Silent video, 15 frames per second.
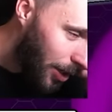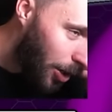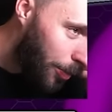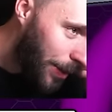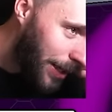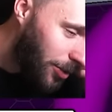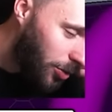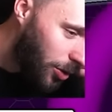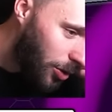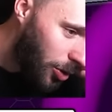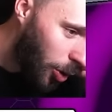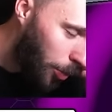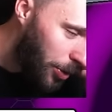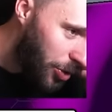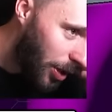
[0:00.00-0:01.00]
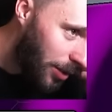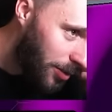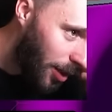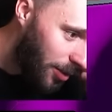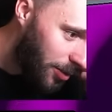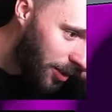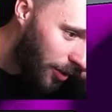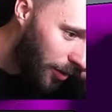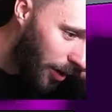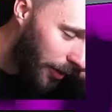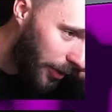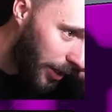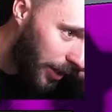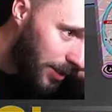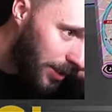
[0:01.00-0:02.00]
Oh, but they're just going to copy Giant Tusk here, aren't they?